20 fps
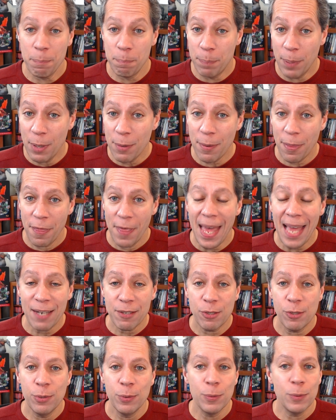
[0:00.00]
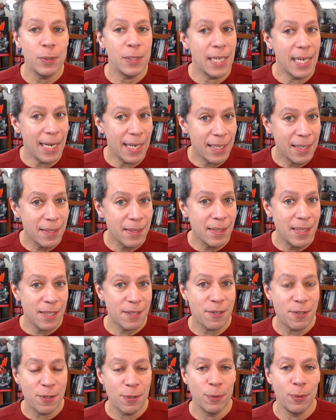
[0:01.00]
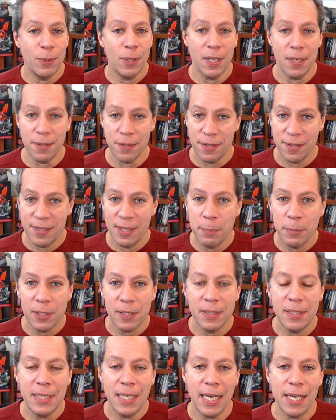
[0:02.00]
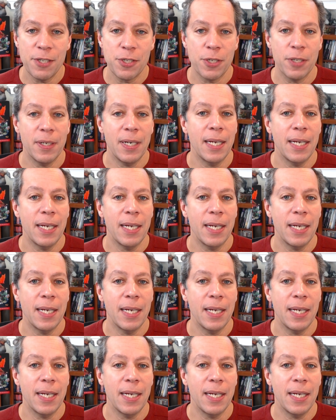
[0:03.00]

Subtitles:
Both that tool and this tool are similar in nature,